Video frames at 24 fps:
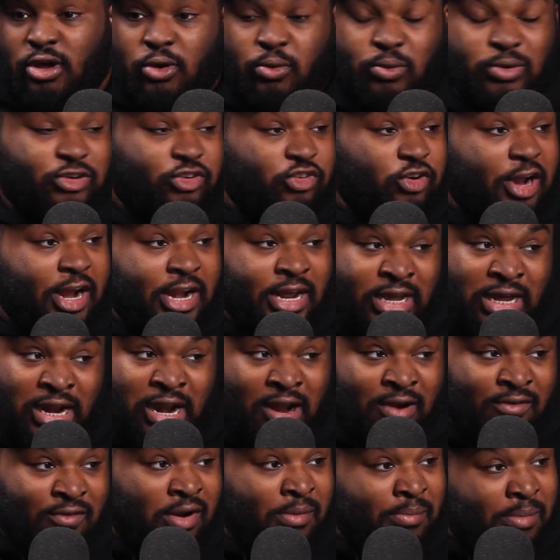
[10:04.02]
we trying to get
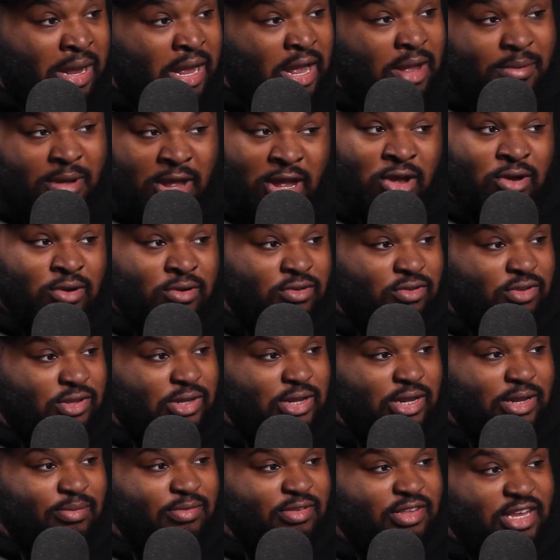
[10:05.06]
out of our mom house. You
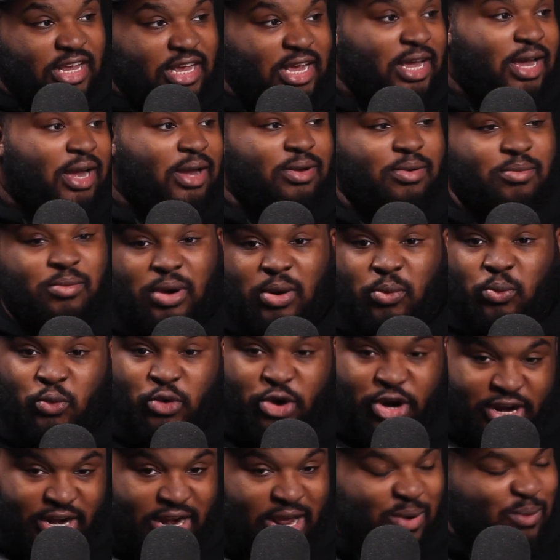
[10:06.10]
get what I'm saying? I'm
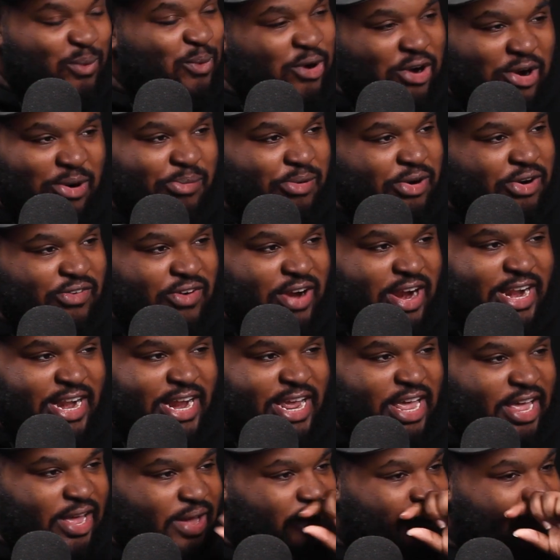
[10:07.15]
working at Walmart right
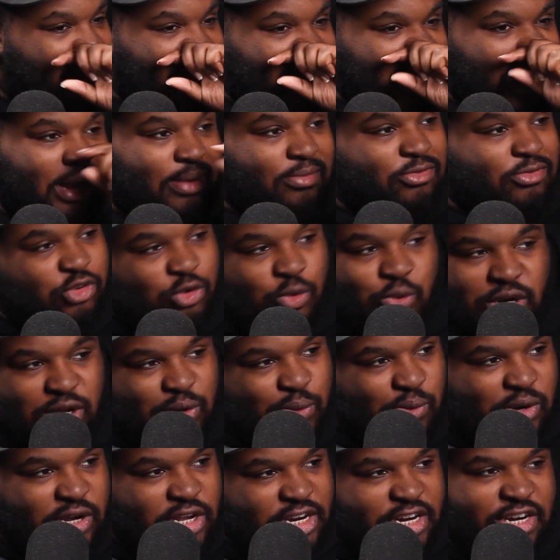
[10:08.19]
now. I'm
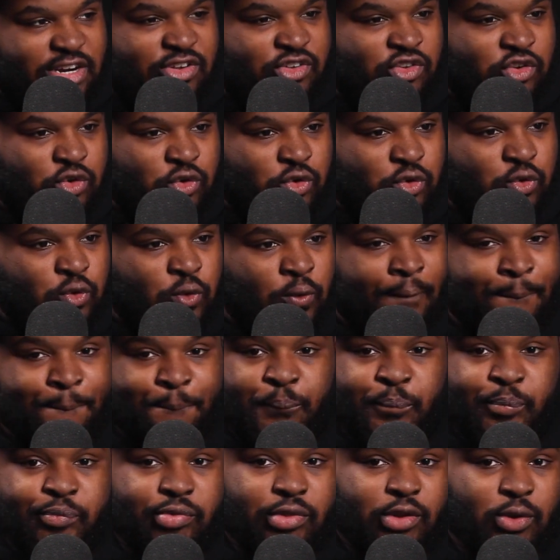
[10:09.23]
21 years old.
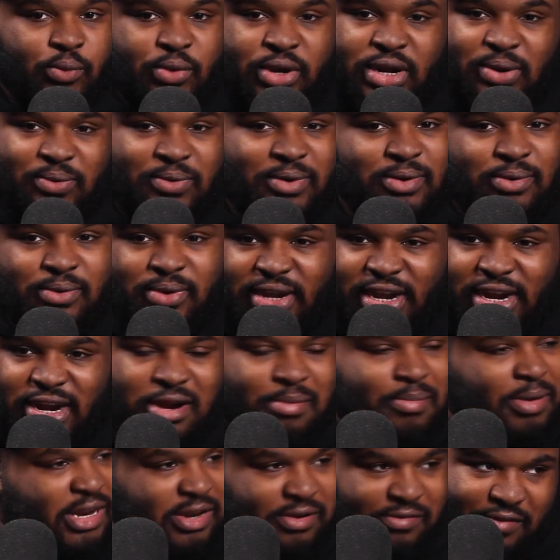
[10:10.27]
We don't care
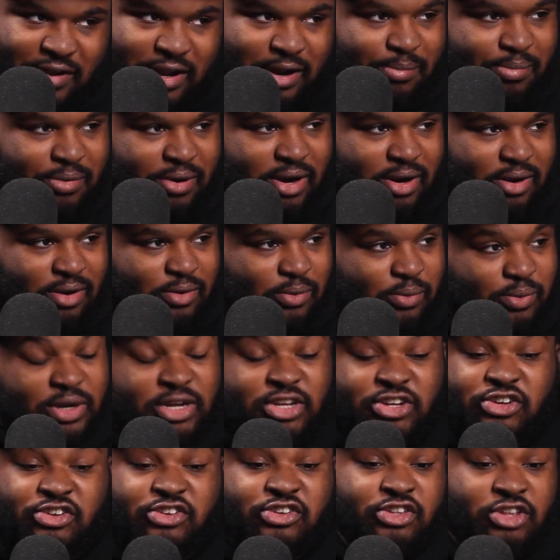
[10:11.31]
about the fine print. We
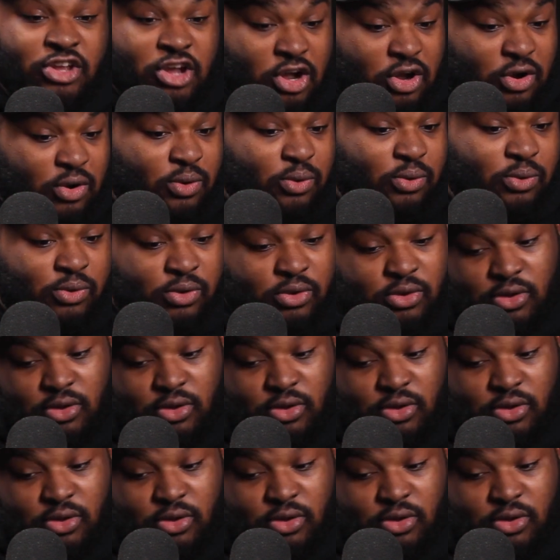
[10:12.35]
just know